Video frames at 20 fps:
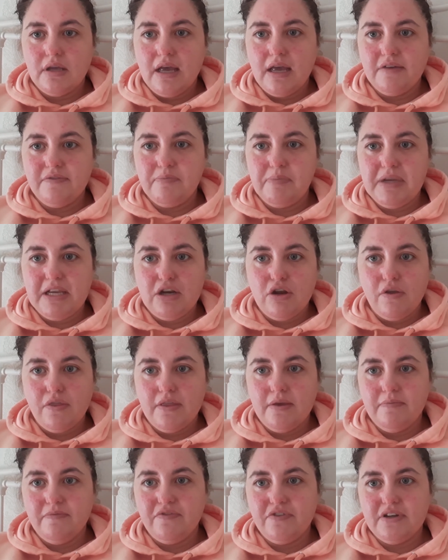I've been on
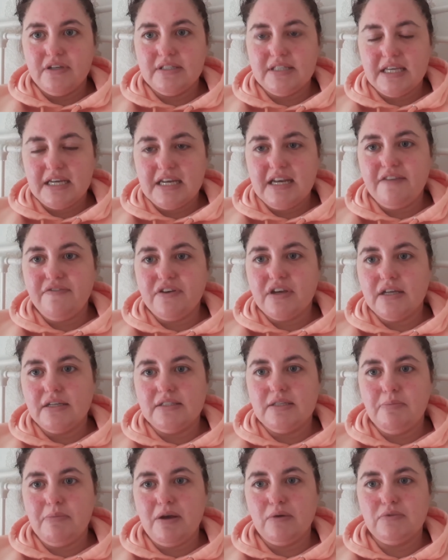them for a
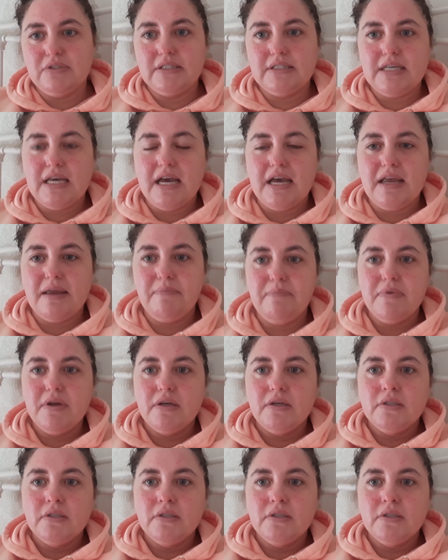significant amount of time.